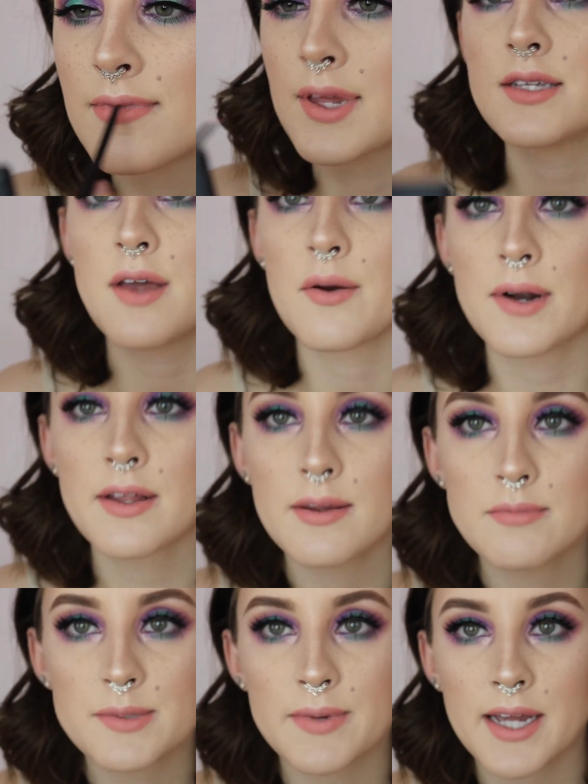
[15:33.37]
So I wanted
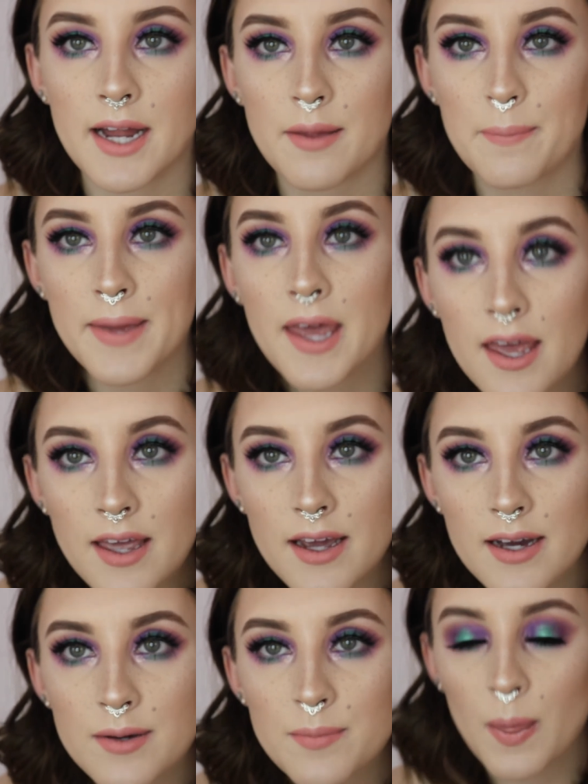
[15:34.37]
them to be kind of
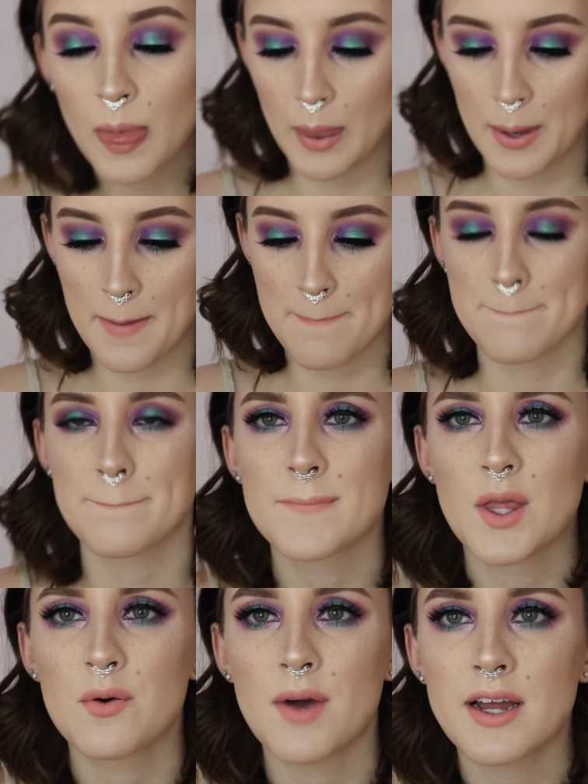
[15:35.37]
pink.
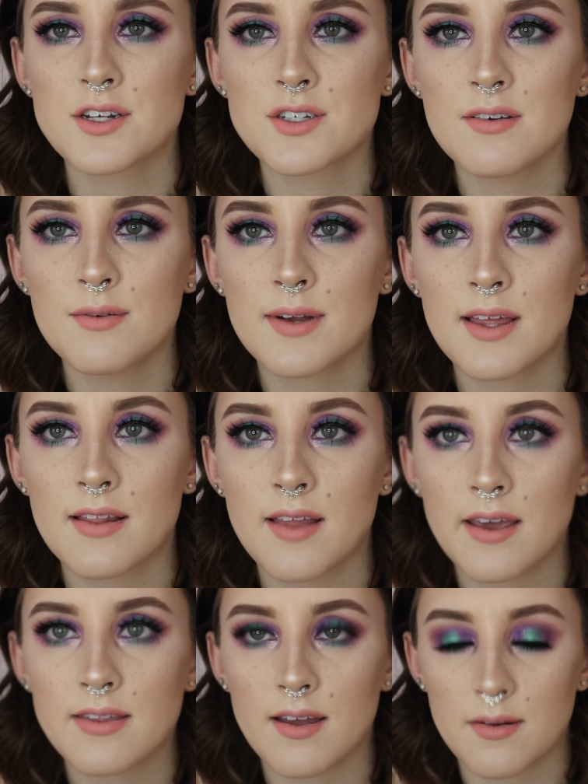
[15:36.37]
Oh, I actually really
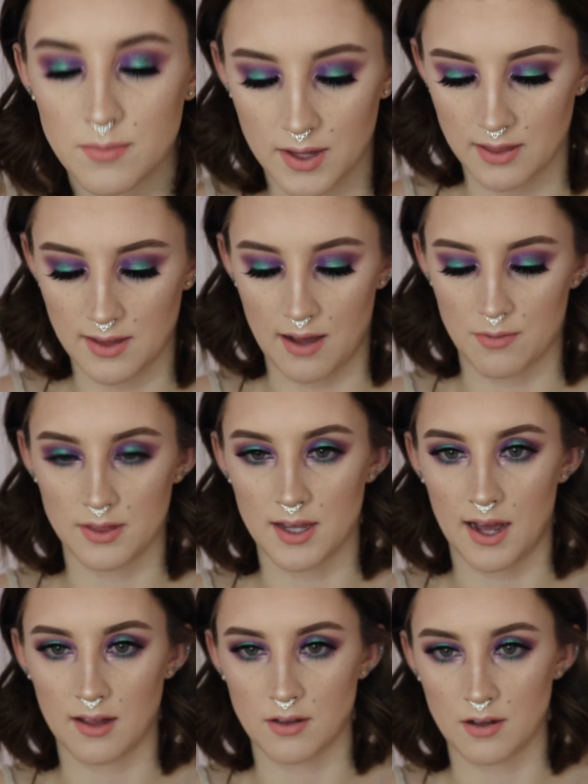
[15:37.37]
like them like that with the
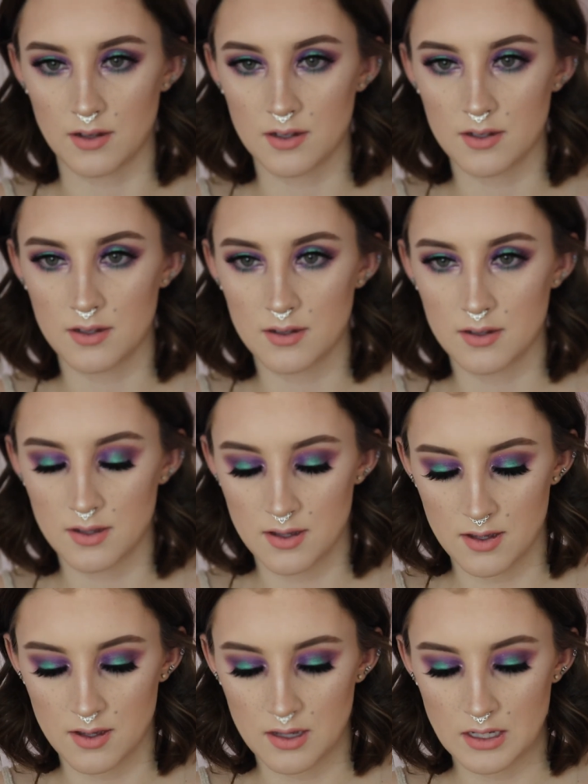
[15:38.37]
eye look.
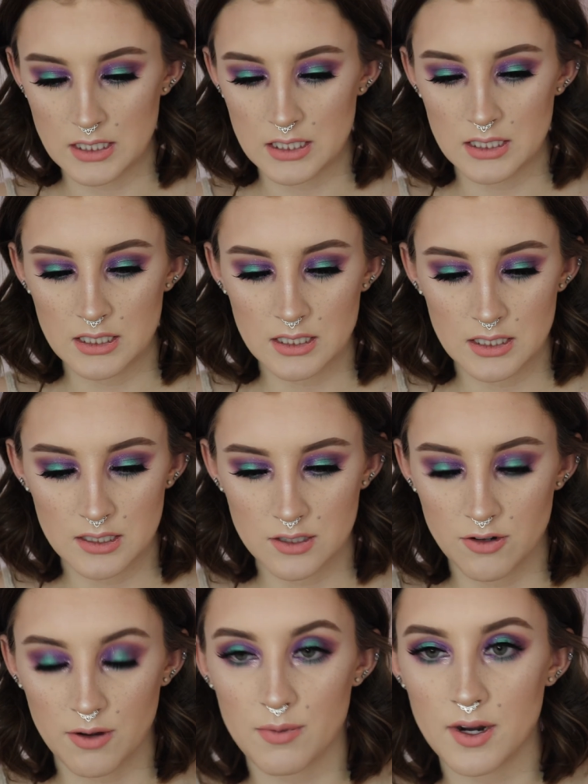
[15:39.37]

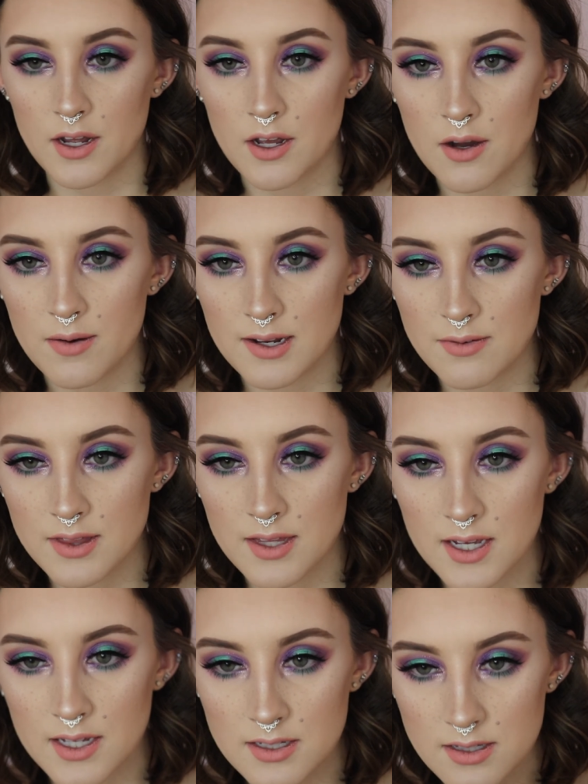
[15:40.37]
Do I want to go in with
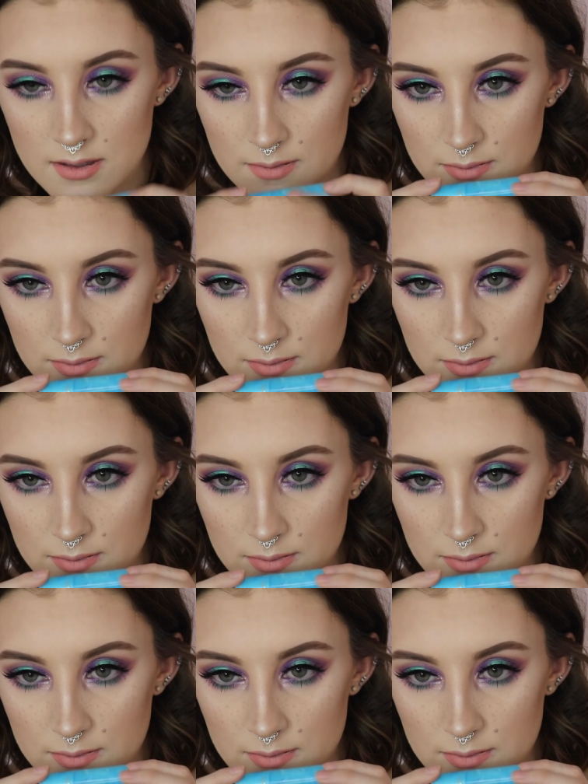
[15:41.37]
this?